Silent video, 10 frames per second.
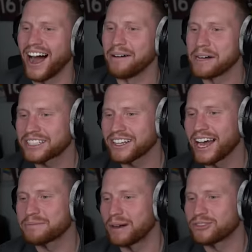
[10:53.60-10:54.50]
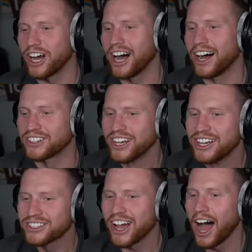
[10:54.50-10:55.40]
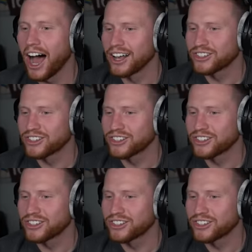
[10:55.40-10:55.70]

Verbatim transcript: ah, my time's up, Josh! Josh,